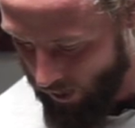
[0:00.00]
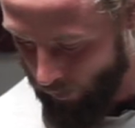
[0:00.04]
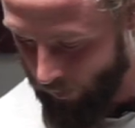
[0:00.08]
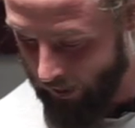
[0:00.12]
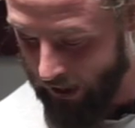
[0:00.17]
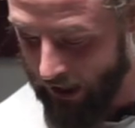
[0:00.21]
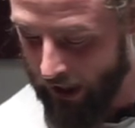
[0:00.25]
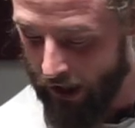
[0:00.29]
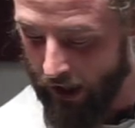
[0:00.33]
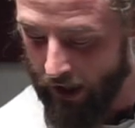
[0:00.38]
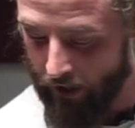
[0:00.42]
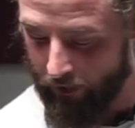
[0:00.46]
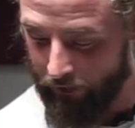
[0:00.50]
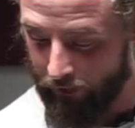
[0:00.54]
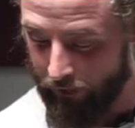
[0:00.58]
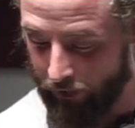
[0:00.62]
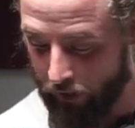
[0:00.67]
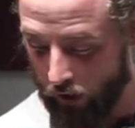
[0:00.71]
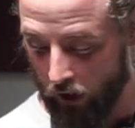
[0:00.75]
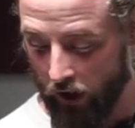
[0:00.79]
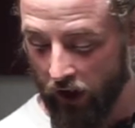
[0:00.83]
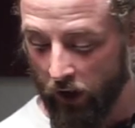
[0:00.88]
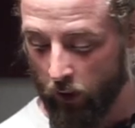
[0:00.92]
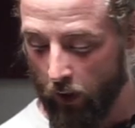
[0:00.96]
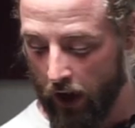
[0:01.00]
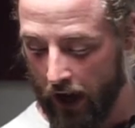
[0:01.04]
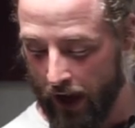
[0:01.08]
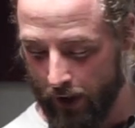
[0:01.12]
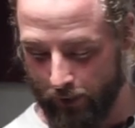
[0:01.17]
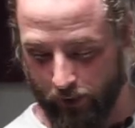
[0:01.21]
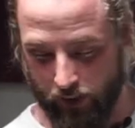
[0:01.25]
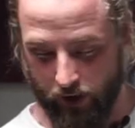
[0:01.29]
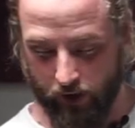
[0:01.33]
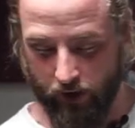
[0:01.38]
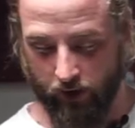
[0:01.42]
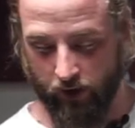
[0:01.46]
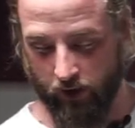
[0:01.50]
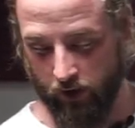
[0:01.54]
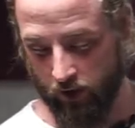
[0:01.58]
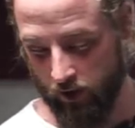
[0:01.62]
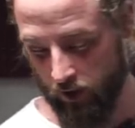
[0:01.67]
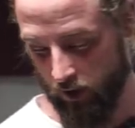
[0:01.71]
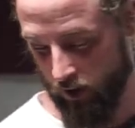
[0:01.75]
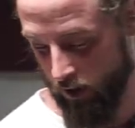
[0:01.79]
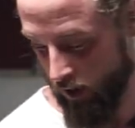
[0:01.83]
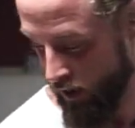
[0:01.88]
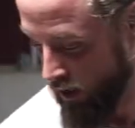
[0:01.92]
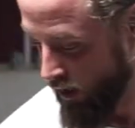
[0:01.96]
and we have 30
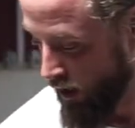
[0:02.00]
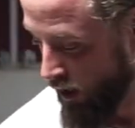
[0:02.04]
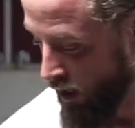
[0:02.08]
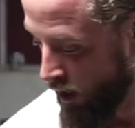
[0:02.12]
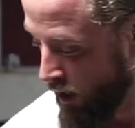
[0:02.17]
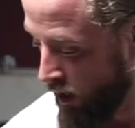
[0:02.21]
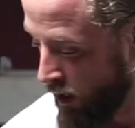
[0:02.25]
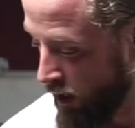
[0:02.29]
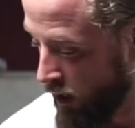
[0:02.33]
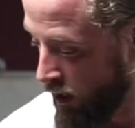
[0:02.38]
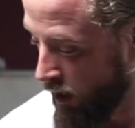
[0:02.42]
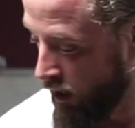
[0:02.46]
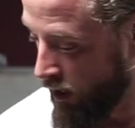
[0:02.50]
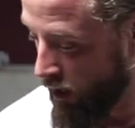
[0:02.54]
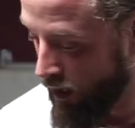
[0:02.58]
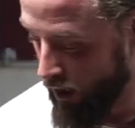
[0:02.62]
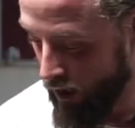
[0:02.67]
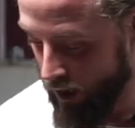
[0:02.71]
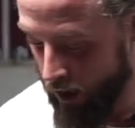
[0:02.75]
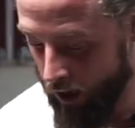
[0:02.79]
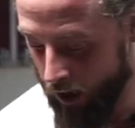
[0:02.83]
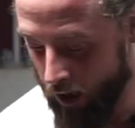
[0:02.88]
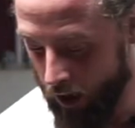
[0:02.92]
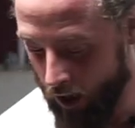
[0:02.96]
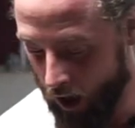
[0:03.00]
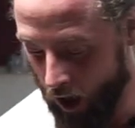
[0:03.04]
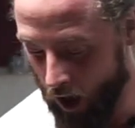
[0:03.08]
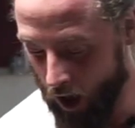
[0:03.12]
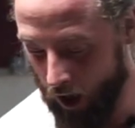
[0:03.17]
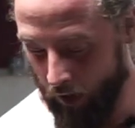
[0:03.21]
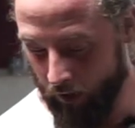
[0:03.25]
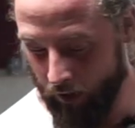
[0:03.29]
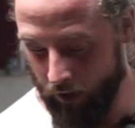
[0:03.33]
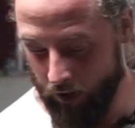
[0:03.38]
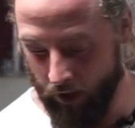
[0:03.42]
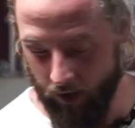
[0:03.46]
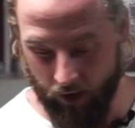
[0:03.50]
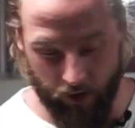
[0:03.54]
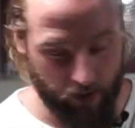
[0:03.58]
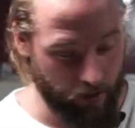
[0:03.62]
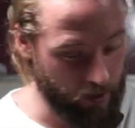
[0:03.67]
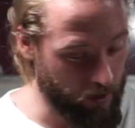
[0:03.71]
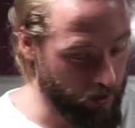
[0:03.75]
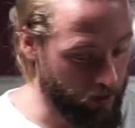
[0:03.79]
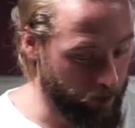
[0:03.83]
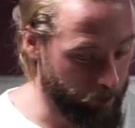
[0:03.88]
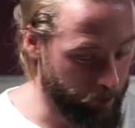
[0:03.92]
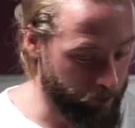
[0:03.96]
grams of
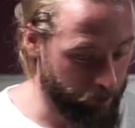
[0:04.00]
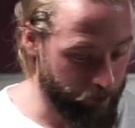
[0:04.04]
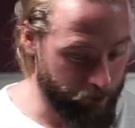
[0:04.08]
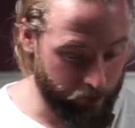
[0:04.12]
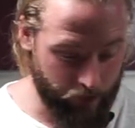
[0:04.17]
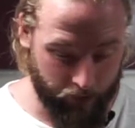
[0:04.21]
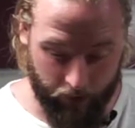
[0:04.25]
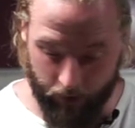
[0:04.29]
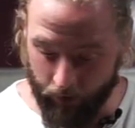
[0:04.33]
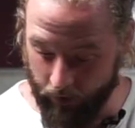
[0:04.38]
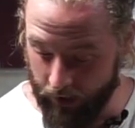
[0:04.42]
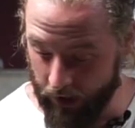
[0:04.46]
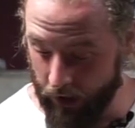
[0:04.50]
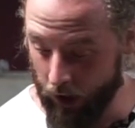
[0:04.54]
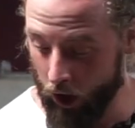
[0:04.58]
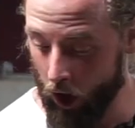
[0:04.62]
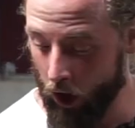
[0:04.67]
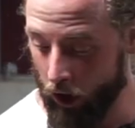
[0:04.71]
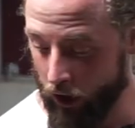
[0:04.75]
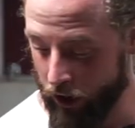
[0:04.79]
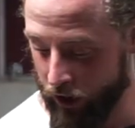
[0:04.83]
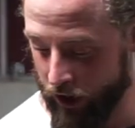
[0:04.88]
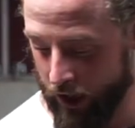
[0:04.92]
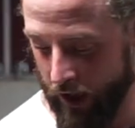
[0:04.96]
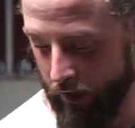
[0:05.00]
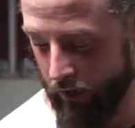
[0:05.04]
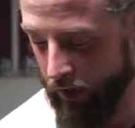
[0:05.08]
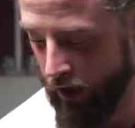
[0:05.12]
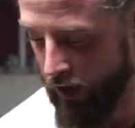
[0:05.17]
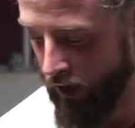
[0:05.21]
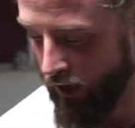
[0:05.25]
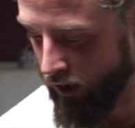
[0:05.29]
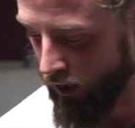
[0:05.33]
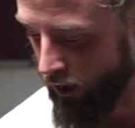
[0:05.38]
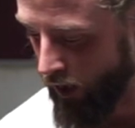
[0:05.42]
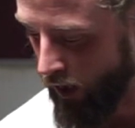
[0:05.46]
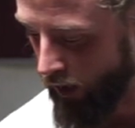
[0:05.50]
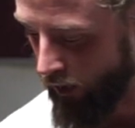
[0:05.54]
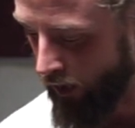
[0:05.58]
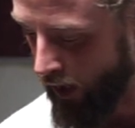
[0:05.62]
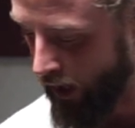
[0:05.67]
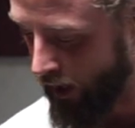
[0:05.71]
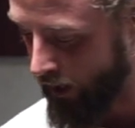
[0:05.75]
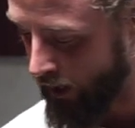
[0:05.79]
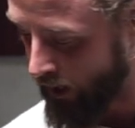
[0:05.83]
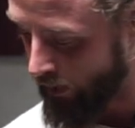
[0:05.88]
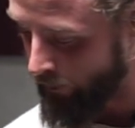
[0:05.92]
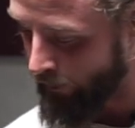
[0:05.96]
the larger 17 screen
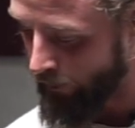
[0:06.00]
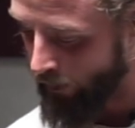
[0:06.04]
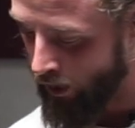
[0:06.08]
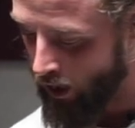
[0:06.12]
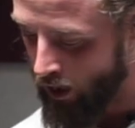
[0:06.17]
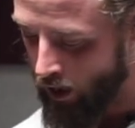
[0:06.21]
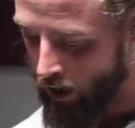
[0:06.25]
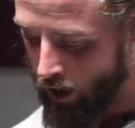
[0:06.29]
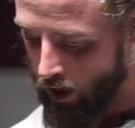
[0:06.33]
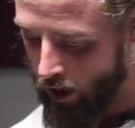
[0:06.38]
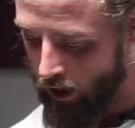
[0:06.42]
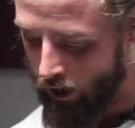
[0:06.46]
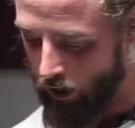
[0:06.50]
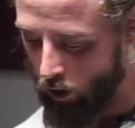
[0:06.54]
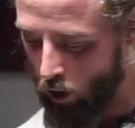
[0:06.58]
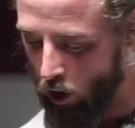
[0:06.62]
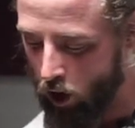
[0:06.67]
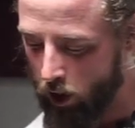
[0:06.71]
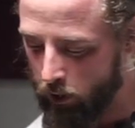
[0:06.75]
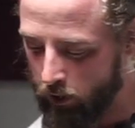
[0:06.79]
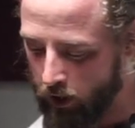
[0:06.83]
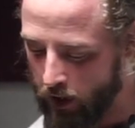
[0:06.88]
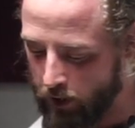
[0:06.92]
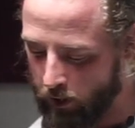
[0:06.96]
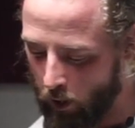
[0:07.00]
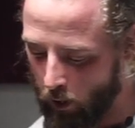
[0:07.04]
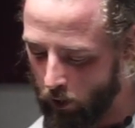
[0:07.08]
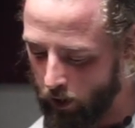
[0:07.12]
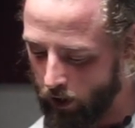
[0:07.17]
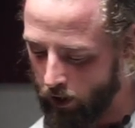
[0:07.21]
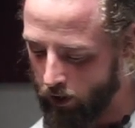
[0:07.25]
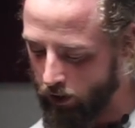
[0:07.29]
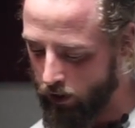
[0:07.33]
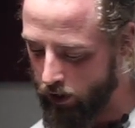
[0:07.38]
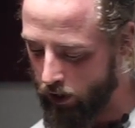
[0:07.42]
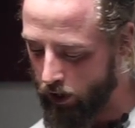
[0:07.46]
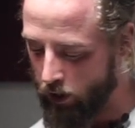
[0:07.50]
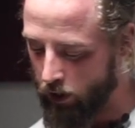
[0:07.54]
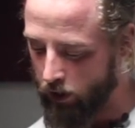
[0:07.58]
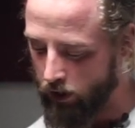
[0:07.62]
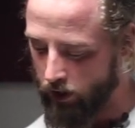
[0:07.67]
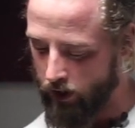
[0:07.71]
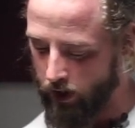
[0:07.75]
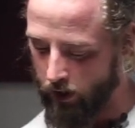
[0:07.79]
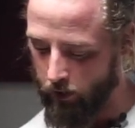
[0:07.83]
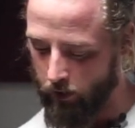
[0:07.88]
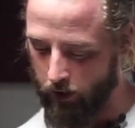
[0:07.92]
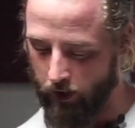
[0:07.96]
right here. Normally what we do
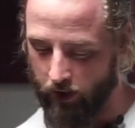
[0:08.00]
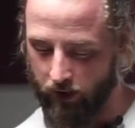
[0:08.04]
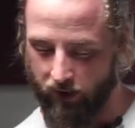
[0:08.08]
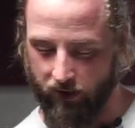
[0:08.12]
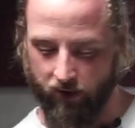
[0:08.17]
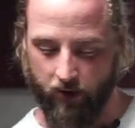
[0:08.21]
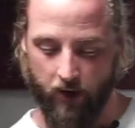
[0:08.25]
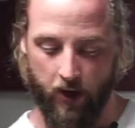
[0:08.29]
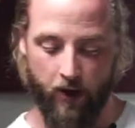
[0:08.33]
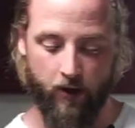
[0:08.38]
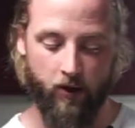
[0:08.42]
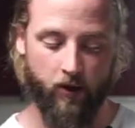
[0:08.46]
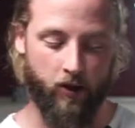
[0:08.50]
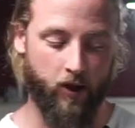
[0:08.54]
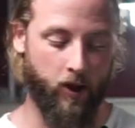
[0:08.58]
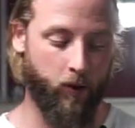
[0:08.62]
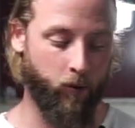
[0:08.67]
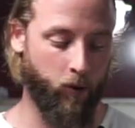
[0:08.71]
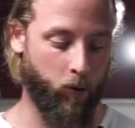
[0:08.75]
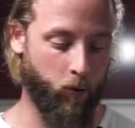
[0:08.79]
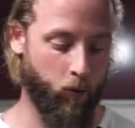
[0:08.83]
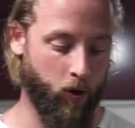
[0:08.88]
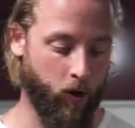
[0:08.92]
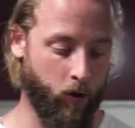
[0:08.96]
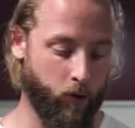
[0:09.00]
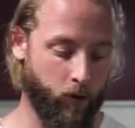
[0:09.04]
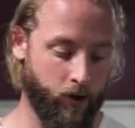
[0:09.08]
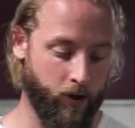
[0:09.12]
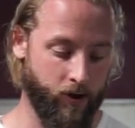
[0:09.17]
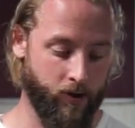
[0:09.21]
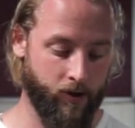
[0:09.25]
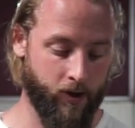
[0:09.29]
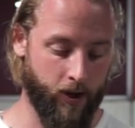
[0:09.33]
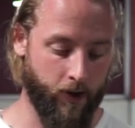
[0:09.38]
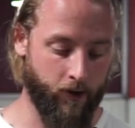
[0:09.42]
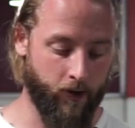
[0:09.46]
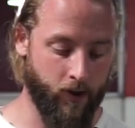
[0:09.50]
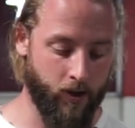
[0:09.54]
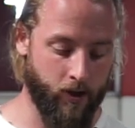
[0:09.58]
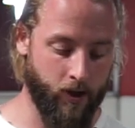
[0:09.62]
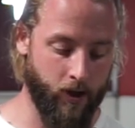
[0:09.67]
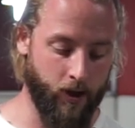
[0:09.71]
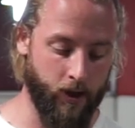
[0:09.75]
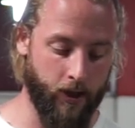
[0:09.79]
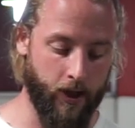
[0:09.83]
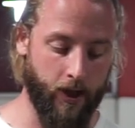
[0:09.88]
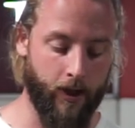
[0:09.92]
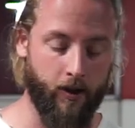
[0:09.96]
is that we've decided that we work with the
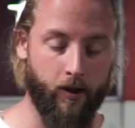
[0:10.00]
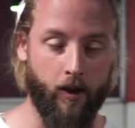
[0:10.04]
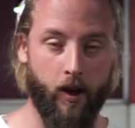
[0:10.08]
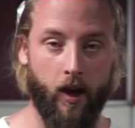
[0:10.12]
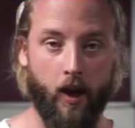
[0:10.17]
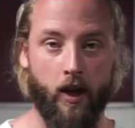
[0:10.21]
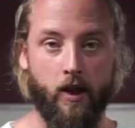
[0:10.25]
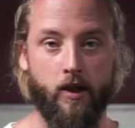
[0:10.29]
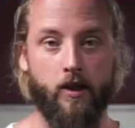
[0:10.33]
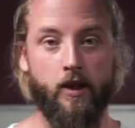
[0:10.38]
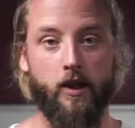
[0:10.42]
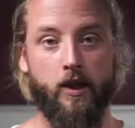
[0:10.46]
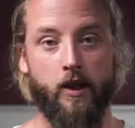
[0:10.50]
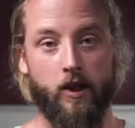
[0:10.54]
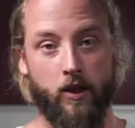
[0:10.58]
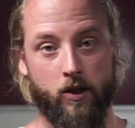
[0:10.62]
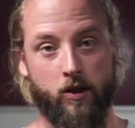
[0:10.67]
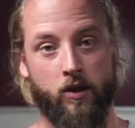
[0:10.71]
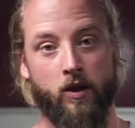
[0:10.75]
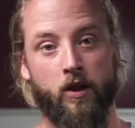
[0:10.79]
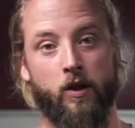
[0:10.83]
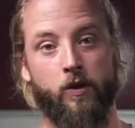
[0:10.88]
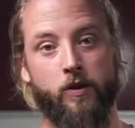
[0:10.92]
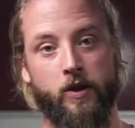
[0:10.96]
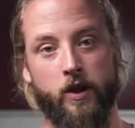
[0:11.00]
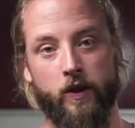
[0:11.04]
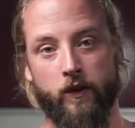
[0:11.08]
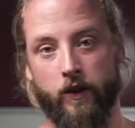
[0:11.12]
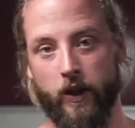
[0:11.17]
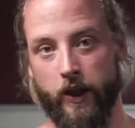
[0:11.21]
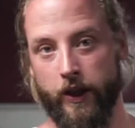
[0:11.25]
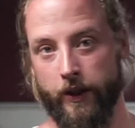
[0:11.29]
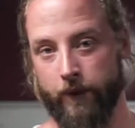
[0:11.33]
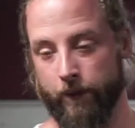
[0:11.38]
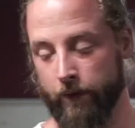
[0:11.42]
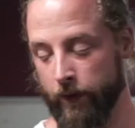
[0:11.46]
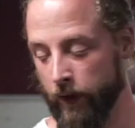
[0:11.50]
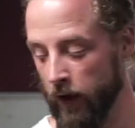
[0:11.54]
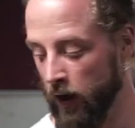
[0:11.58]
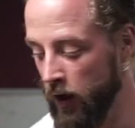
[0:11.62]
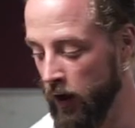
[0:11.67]
17 and the 18 exclusively.